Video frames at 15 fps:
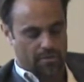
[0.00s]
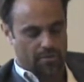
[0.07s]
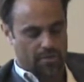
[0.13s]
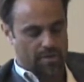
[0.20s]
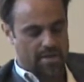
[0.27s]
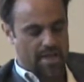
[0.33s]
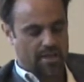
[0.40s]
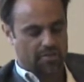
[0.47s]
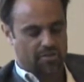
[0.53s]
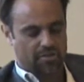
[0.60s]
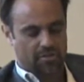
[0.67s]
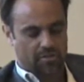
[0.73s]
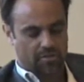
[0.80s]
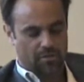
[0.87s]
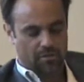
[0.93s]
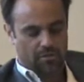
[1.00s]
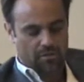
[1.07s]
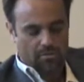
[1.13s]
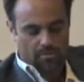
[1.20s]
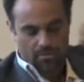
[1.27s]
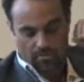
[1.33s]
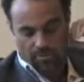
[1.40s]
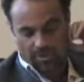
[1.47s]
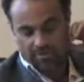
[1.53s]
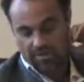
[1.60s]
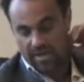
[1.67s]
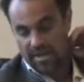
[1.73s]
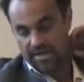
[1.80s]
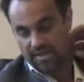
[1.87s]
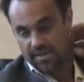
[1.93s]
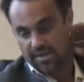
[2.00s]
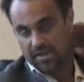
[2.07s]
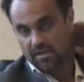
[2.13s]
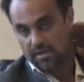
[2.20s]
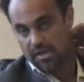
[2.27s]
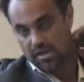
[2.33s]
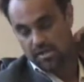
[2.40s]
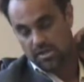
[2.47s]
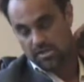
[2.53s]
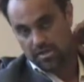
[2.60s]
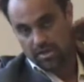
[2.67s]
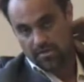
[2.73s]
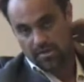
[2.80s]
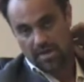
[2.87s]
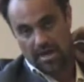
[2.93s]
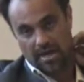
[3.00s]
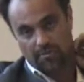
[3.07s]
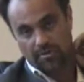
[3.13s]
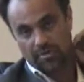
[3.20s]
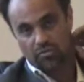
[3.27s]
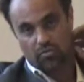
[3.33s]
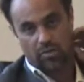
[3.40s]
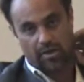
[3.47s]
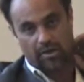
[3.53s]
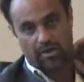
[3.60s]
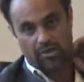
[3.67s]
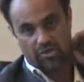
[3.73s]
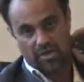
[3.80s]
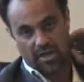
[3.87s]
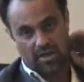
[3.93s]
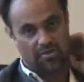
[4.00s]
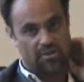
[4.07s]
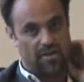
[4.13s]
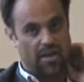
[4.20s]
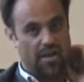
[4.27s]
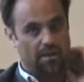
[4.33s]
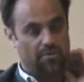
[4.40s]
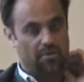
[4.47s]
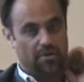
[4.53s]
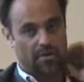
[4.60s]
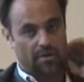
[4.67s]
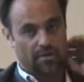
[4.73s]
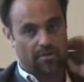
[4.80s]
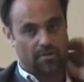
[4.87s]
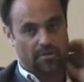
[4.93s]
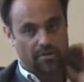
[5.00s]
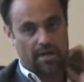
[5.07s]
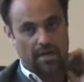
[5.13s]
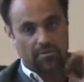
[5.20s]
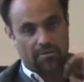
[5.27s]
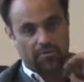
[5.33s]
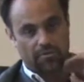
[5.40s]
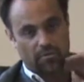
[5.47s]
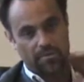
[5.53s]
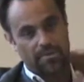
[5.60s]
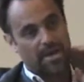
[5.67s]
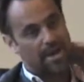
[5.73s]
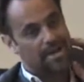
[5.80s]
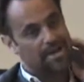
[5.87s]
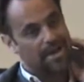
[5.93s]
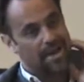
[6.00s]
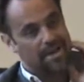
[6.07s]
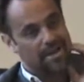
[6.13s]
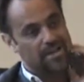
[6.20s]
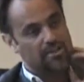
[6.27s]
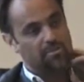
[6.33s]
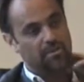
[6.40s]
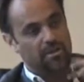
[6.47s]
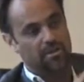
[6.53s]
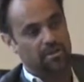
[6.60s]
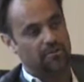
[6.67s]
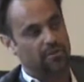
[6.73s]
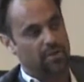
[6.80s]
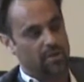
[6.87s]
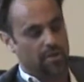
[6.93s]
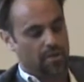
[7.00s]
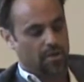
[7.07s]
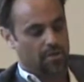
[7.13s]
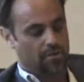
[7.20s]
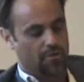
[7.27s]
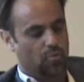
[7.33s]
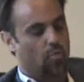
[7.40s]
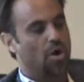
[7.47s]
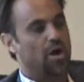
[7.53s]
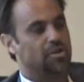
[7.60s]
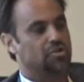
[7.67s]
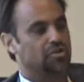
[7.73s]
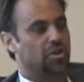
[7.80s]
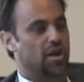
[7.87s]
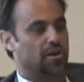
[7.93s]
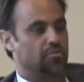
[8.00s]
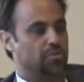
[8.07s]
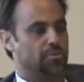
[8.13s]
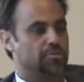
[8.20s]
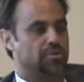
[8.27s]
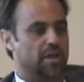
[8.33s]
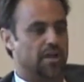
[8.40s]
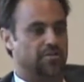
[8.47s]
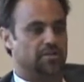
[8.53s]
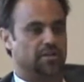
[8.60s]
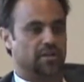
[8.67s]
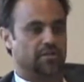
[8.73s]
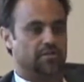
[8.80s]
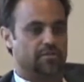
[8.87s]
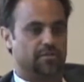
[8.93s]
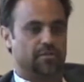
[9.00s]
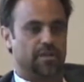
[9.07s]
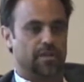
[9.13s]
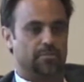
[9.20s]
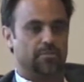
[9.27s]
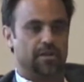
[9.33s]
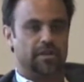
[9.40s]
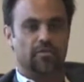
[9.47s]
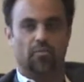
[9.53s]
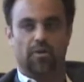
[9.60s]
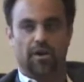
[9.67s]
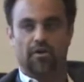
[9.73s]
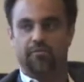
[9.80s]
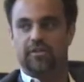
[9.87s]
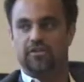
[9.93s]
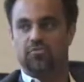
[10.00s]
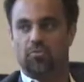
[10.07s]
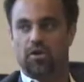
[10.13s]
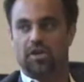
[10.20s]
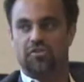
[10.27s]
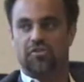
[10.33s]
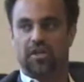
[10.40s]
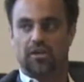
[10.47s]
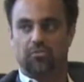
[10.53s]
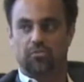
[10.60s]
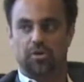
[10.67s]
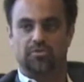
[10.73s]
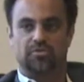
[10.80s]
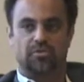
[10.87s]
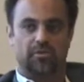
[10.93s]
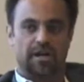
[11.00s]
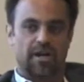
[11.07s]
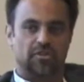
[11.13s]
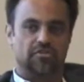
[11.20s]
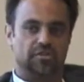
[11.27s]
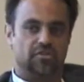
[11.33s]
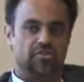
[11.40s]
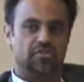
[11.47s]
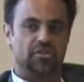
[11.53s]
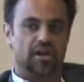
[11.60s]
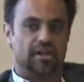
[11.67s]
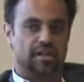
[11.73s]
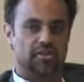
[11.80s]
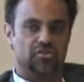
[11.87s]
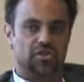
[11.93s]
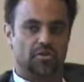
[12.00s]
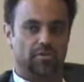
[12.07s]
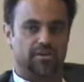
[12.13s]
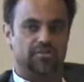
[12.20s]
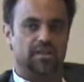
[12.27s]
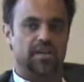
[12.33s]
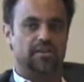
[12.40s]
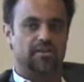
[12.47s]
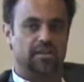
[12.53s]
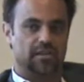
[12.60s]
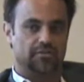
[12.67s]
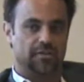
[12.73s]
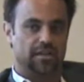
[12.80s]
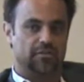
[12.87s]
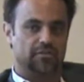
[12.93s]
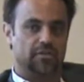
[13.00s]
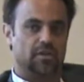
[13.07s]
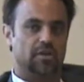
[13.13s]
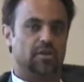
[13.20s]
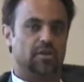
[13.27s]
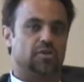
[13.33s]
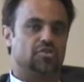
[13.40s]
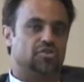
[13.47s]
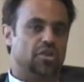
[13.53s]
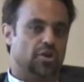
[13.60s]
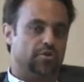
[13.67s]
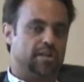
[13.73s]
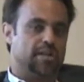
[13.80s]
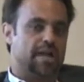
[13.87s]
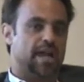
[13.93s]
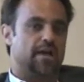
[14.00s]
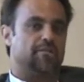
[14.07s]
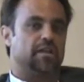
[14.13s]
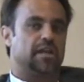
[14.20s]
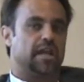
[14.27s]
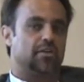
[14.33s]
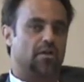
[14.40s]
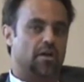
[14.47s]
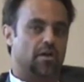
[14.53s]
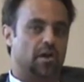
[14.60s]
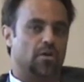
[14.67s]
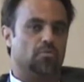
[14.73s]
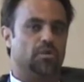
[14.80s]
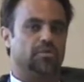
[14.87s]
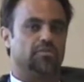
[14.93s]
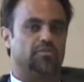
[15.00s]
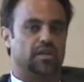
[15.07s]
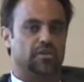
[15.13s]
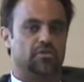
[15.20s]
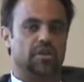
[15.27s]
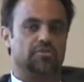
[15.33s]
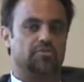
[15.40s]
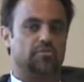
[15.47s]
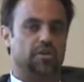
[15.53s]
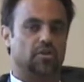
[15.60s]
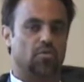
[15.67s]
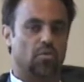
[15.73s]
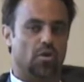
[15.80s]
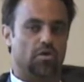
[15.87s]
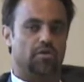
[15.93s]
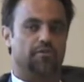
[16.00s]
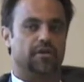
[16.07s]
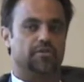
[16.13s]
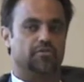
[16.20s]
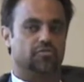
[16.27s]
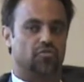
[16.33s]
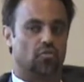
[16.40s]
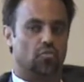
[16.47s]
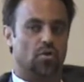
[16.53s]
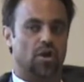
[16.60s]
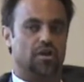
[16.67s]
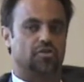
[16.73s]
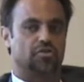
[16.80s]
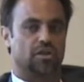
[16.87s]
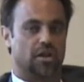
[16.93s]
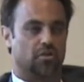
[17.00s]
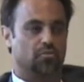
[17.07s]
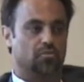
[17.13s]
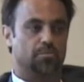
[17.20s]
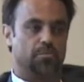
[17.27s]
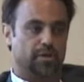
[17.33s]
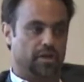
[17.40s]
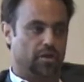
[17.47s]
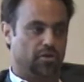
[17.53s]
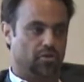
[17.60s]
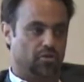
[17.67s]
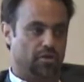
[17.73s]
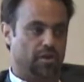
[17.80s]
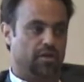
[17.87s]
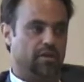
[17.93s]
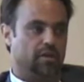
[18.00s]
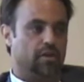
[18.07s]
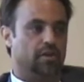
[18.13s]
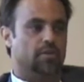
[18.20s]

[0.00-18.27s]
The next reason I think that the IRS wanted to change the IRS Form 990 is because there are watchdog groups out there. Anybody aware of these watchdog groups that are actually studying charities' activities? Charity Navigator, I wouldn't say necessarily qualifies as a watchdog group, but it could.